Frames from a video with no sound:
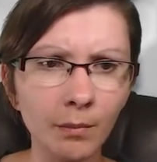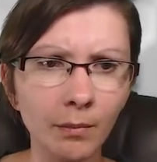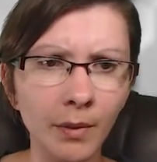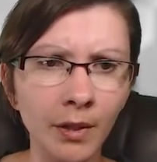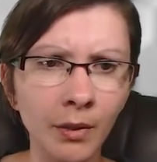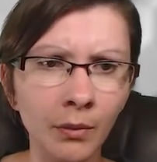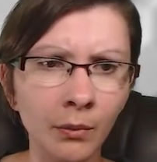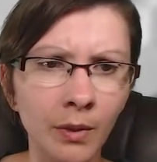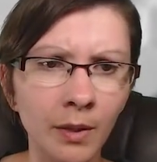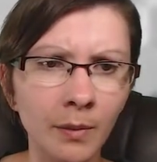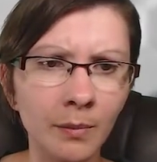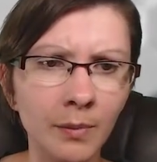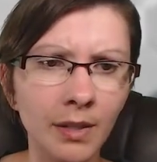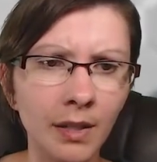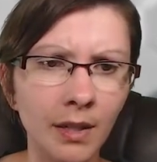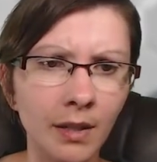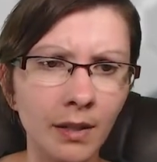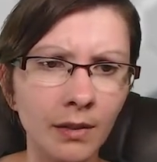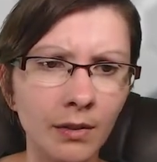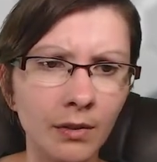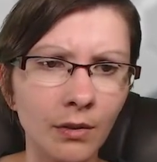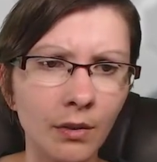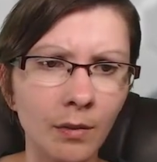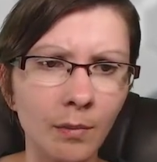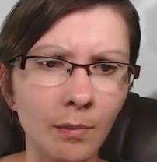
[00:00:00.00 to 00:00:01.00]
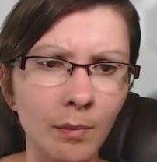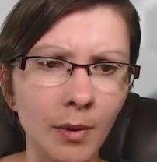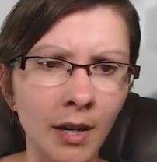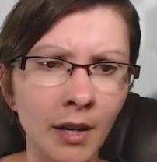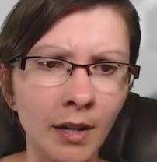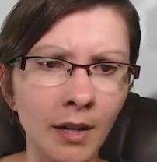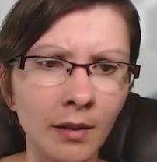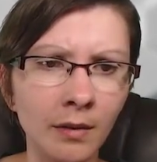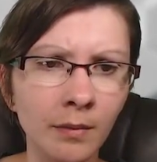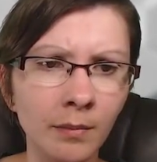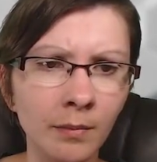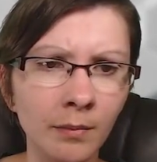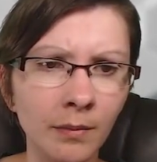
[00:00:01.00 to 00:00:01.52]
my website. So the
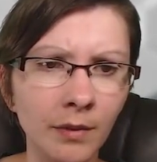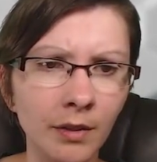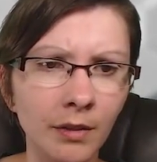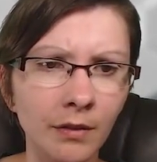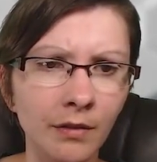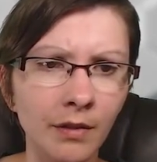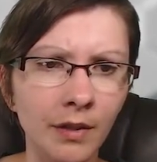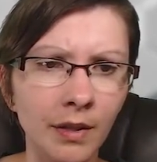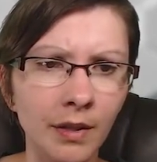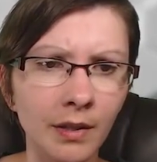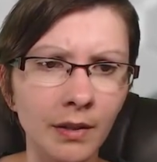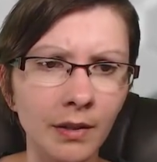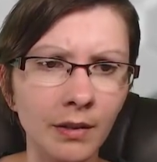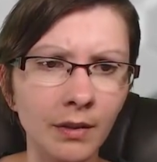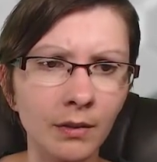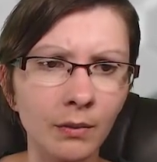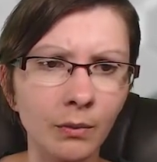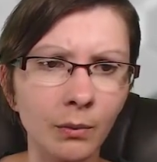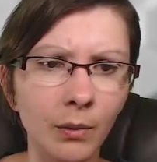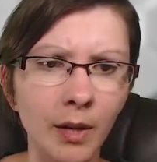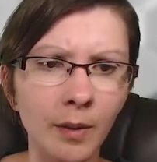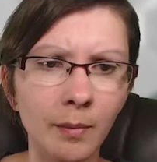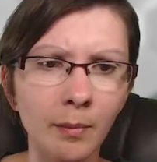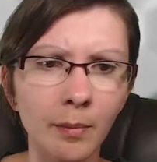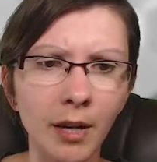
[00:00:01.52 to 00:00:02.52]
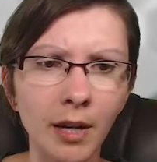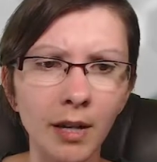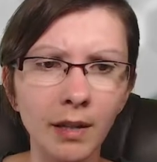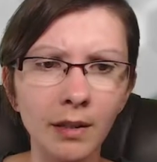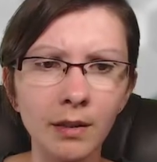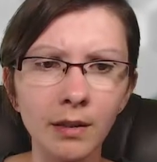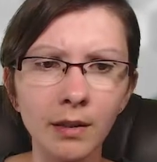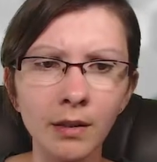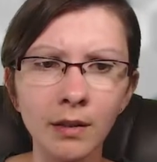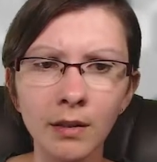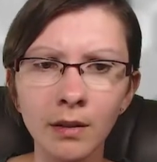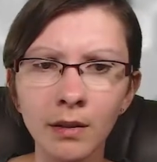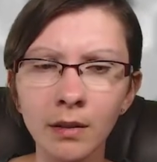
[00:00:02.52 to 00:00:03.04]
bottom of this white
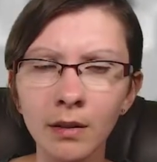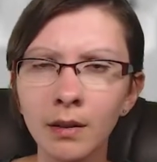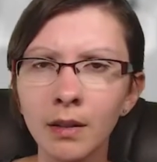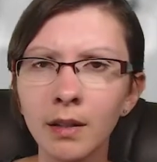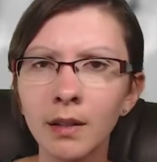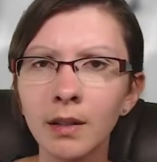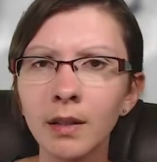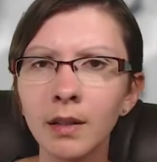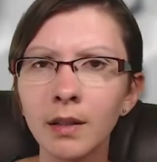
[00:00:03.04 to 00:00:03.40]
box here